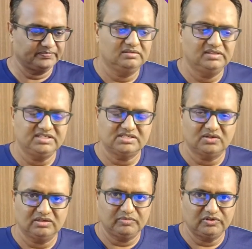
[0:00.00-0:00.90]
Let's
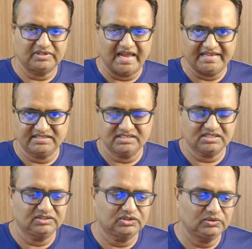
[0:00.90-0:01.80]
about access
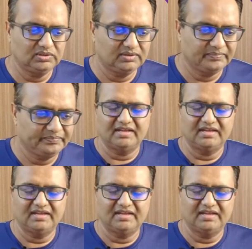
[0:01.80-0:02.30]
control.